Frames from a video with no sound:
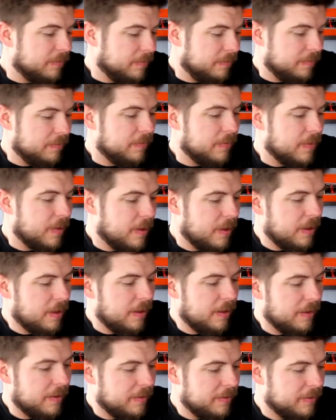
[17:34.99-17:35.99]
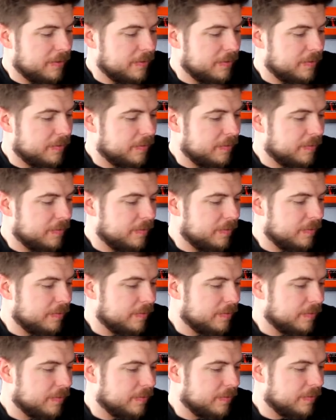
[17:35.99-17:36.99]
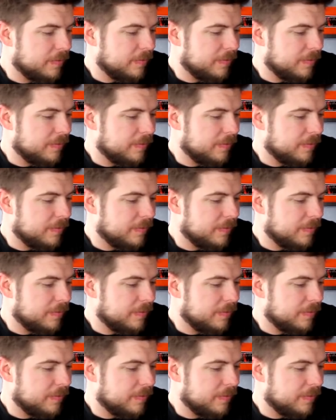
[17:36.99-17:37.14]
(silent)